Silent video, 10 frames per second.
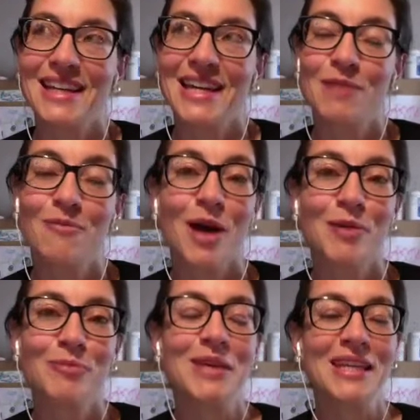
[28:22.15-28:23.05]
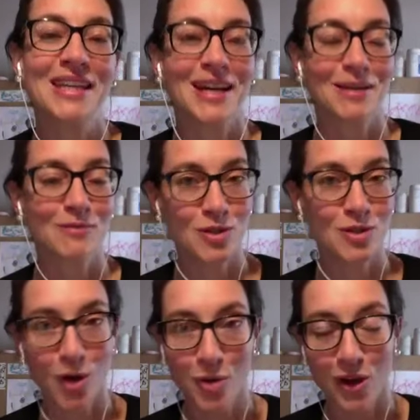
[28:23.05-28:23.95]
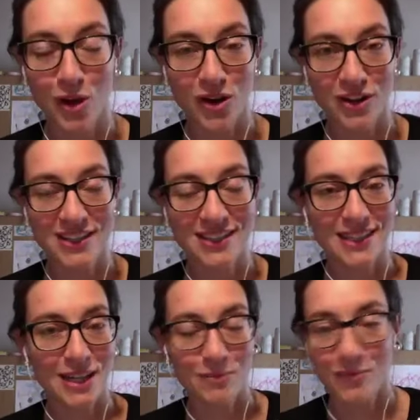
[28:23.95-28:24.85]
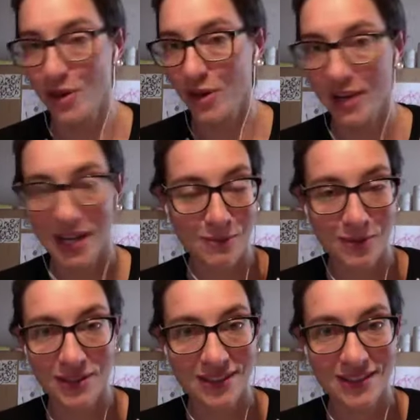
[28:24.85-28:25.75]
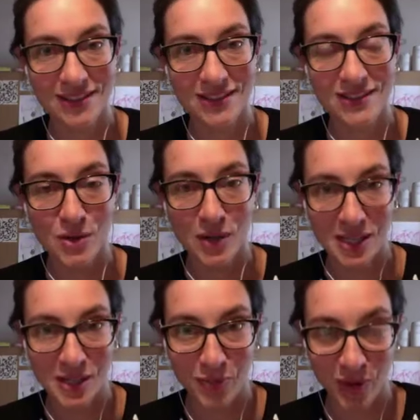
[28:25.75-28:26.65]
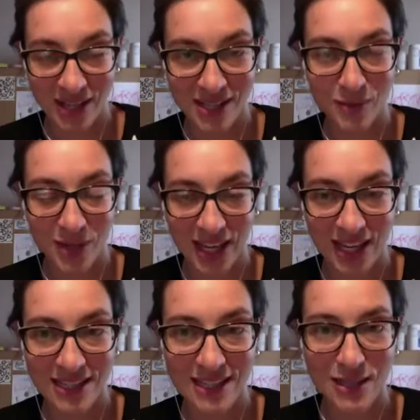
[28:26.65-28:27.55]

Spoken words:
it might be that I'm so blocked that I'm not able to express what is.